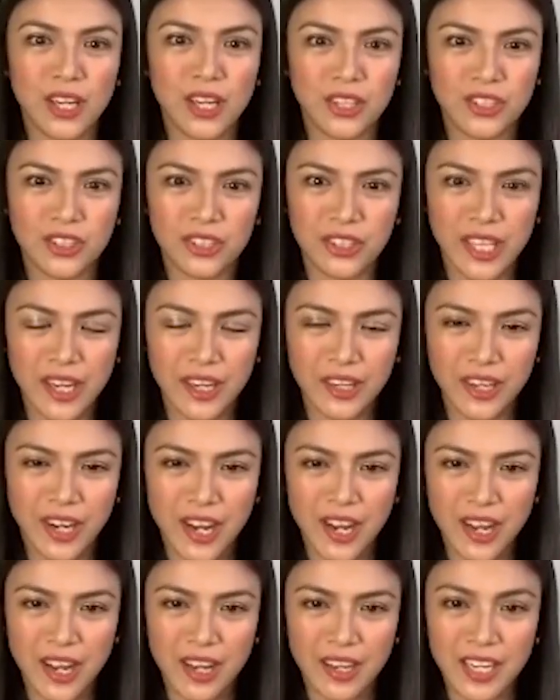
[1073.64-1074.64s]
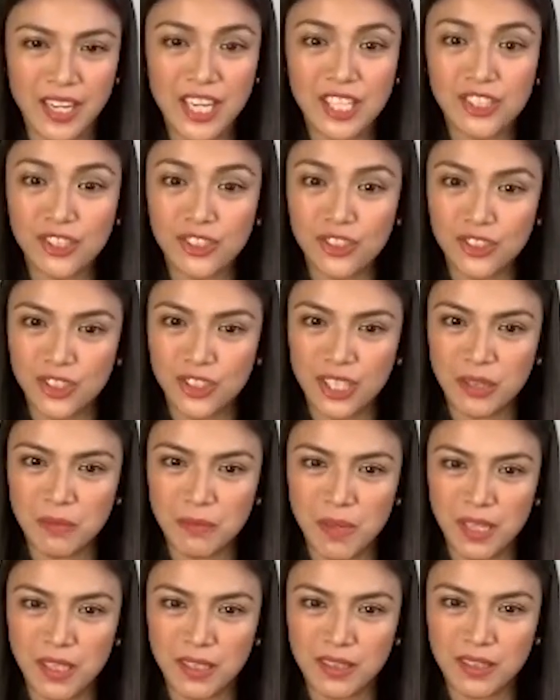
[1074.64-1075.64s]
Cutera laser
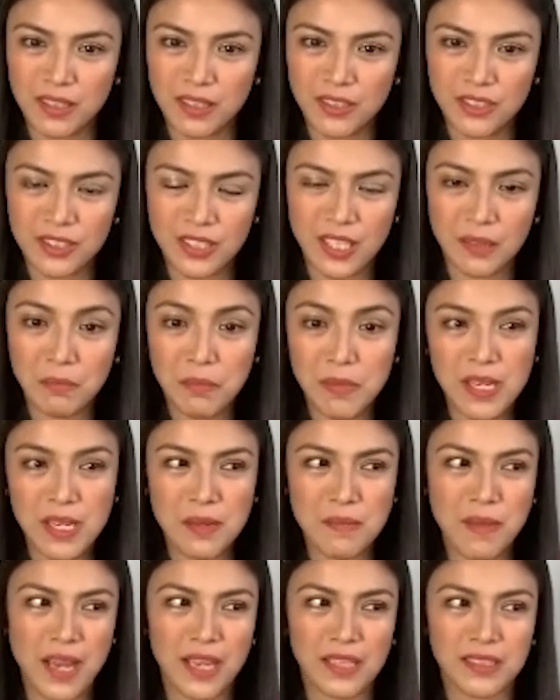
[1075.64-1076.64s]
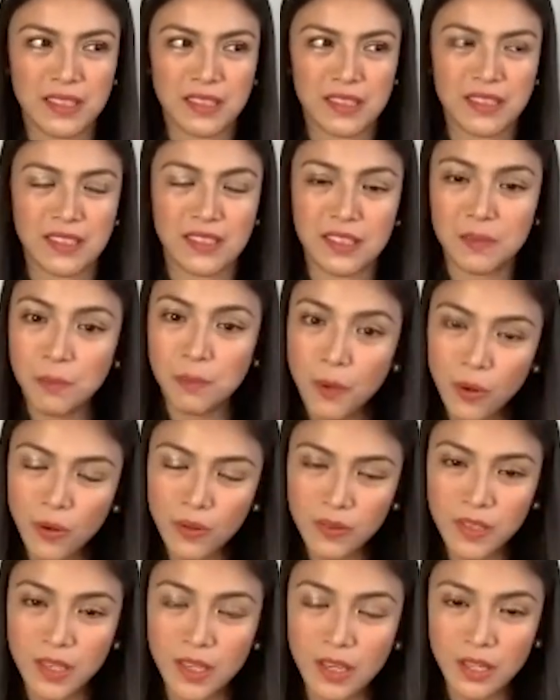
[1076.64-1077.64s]
treatment because it minimizes the
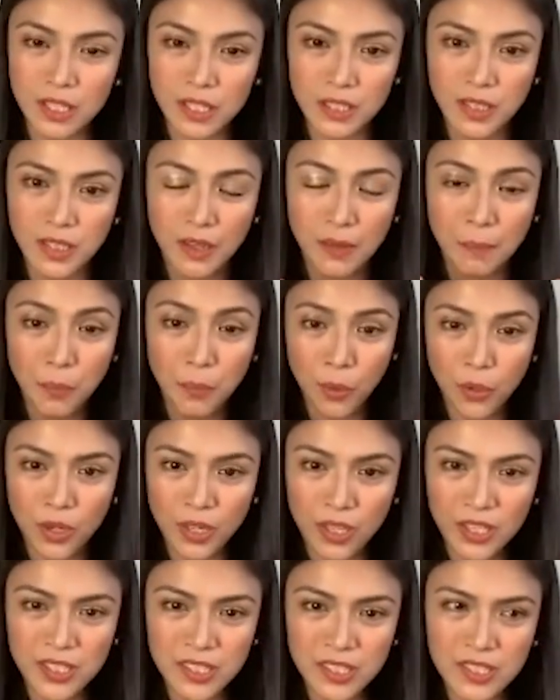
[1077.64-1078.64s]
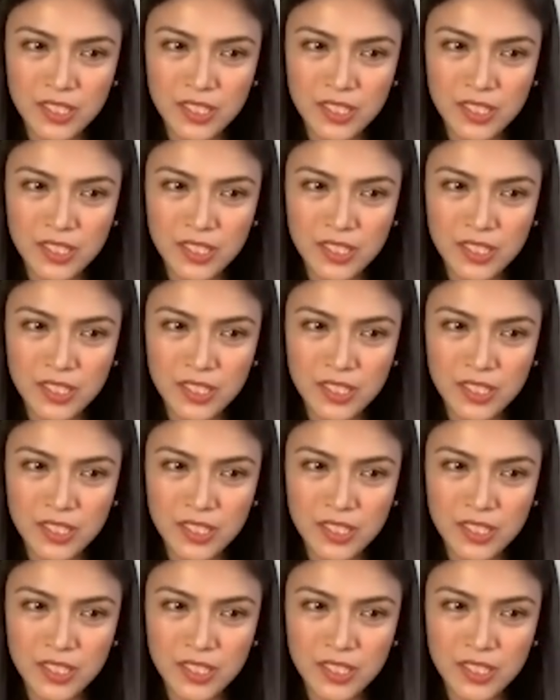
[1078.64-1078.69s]
pores,